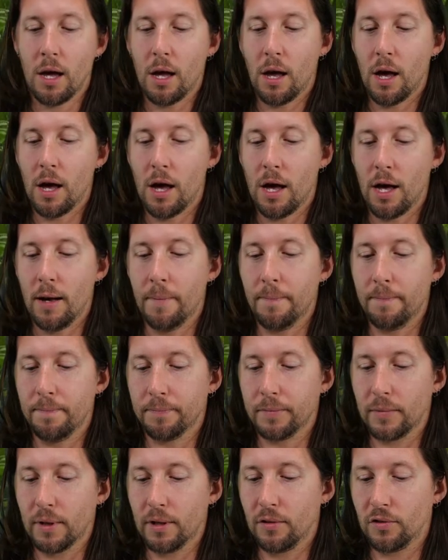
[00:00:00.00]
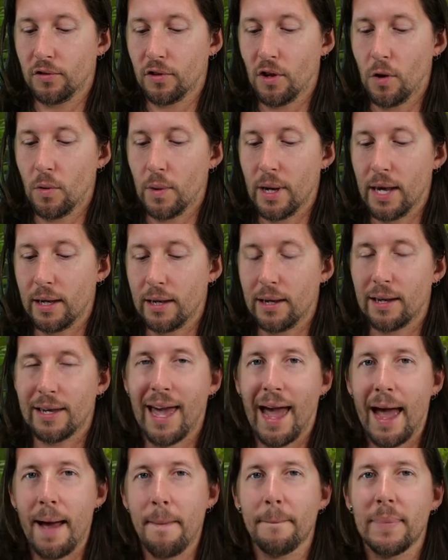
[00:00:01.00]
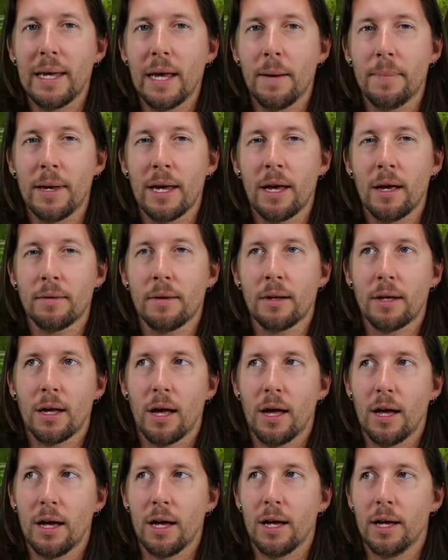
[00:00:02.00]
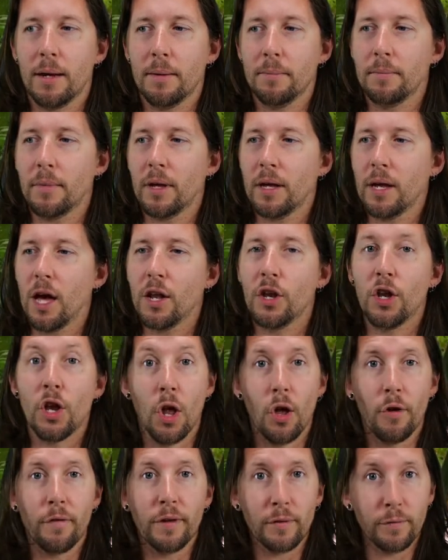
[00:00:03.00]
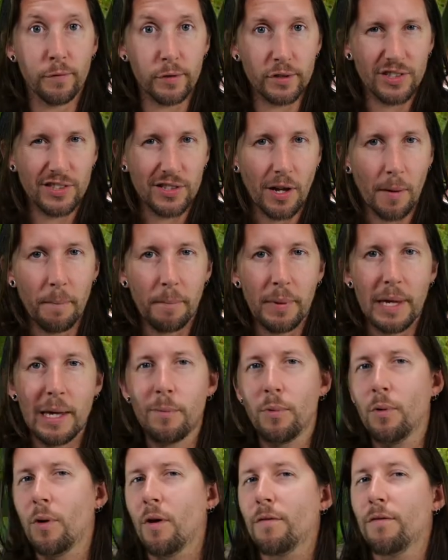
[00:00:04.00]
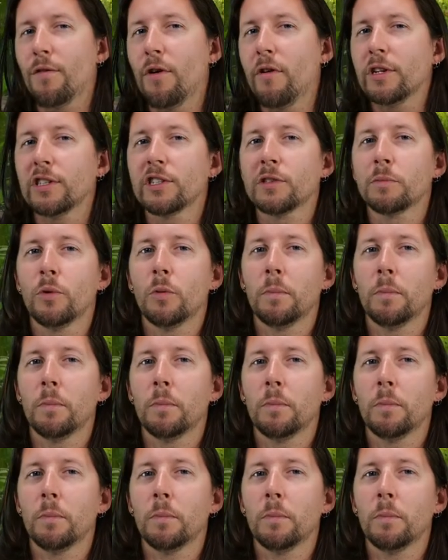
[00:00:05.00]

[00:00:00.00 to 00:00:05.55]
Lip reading: So it can be a bit unnerving for some people, a very small